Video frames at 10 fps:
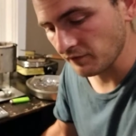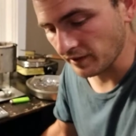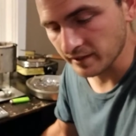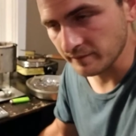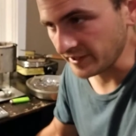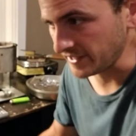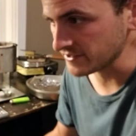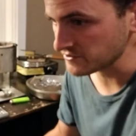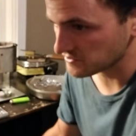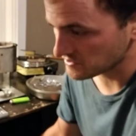I can get my
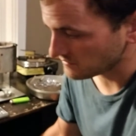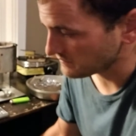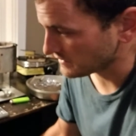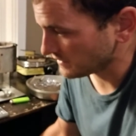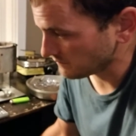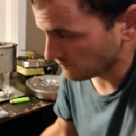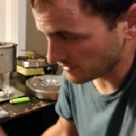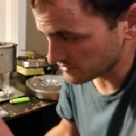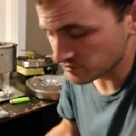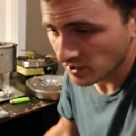hands on some, that I
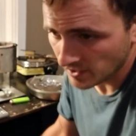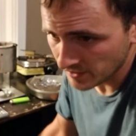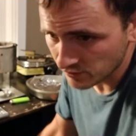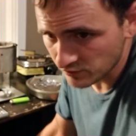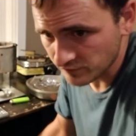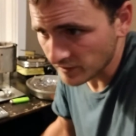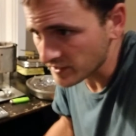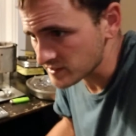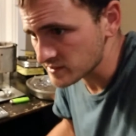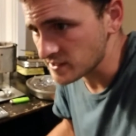might try it, or if I
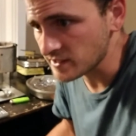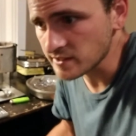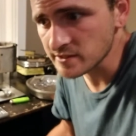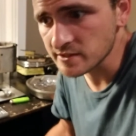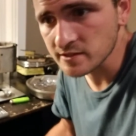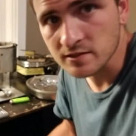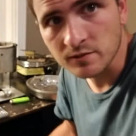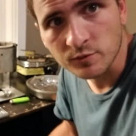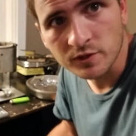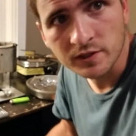can send these to
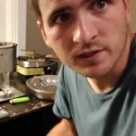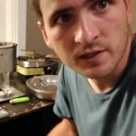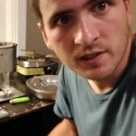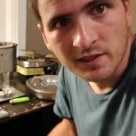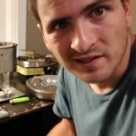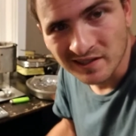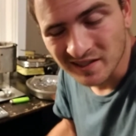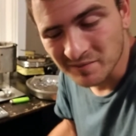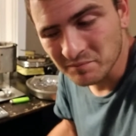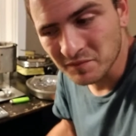someone, then
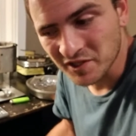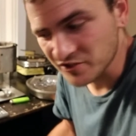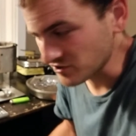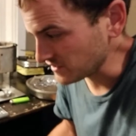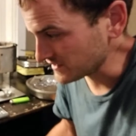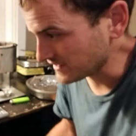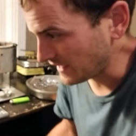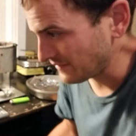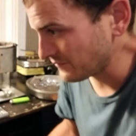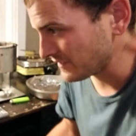I might try it
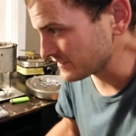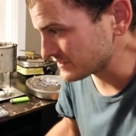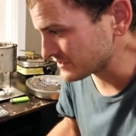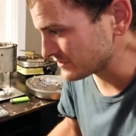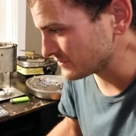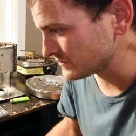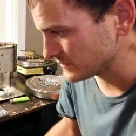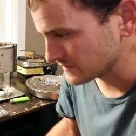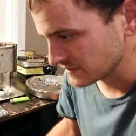that way too.